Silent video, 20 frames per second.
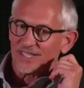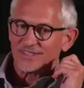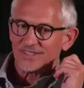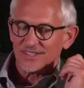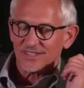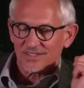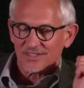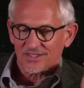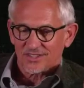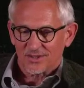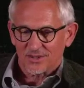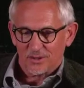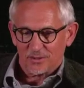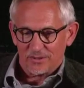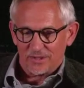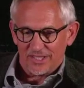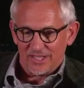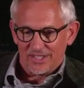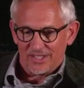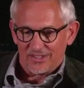didn't score
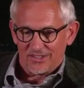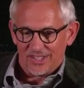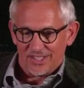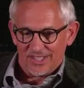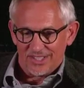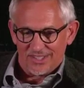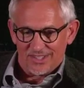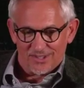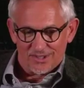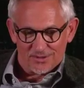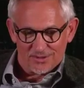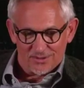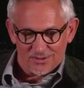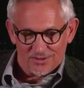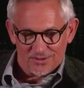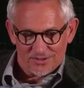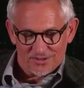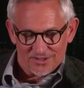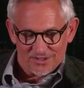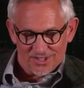many great
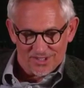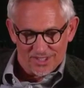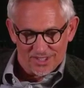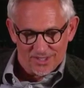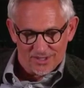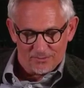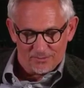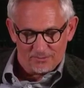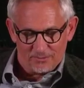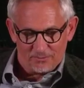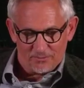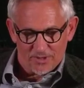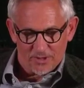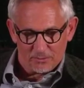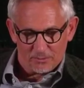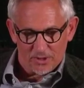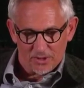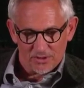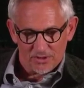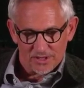goals. They're
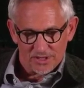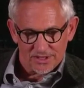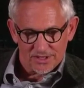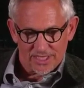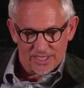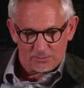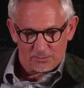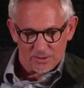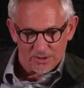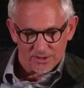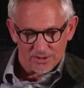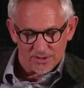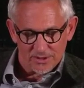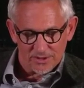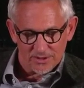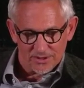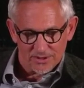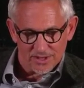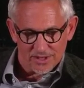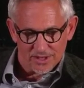mostly
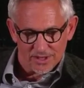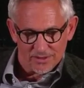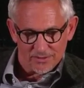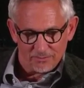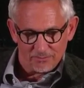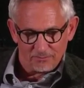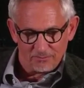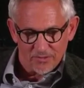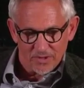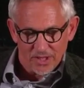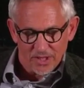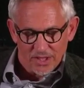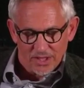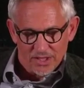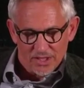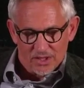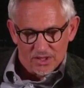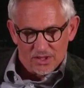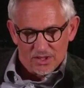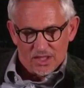tap-ins.
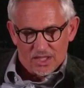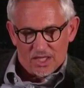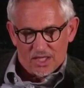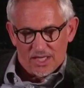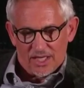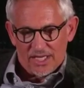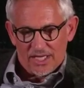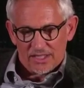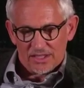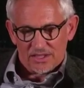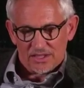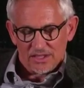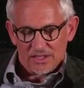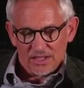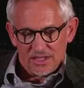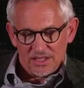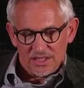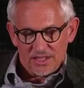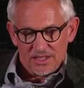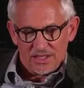I
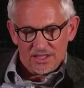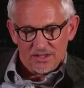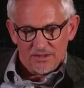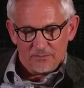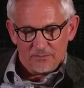actually